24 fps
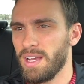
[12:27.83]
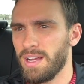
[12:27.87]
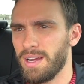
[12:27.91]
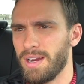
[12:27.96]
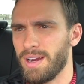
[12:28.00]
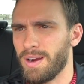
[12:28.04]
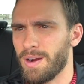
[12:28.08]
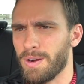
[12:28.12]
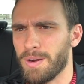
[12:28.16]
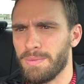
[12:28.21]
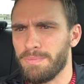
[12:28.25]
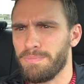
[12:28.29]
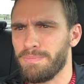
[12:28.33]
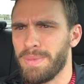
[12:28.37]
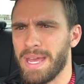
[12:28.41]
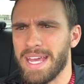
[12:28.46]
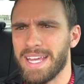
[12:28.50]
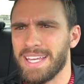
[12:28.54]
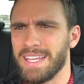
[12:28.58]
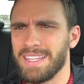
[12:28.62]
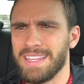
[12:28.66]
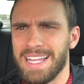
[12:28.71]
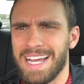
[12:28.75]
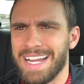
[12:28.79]
are
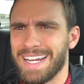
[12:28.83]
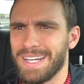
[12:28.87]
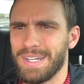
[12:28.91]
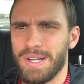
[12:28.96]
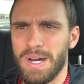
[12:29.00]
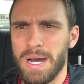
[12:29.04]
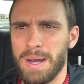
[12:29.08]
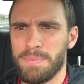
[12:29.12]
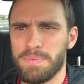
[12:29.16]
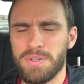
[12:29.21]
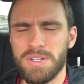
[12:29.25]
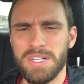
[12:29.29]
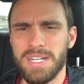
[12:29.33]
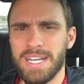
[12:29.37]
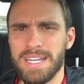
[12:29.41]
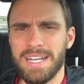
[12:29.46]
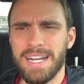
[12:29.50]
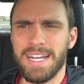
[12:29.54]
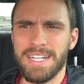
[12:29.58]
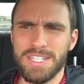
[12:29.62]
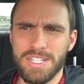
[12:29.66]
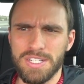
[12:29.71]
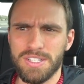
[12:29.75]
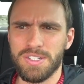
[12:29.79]
making that an option.
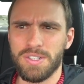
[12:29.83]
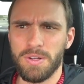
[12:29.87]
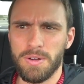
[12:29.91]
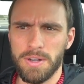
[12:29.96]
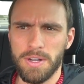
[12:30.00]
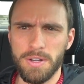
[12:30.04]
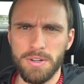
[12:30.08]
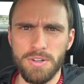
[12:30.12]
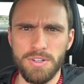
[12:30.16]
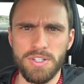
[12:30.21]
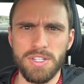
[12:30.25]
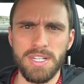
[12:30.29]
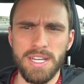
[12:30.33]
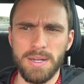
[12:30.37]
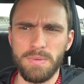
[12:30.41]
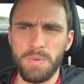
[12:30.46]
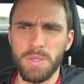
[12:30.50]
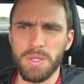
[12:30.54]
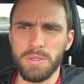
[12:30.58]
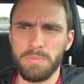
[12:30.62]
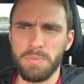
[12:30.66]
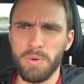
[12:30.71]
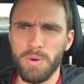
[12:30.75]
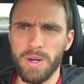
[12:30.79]
I just don't understand
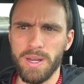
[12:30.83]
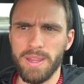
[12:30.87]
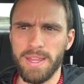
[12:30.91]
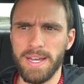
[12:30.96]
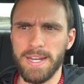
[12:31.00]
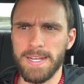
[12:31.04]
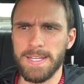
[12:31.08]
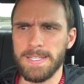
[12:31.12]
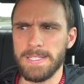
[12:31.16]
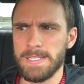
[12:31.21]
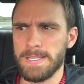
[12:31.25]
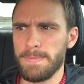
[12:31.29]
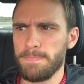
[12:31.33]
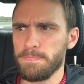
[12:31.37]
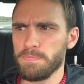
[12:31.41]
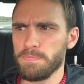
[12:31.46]
what the point of that is.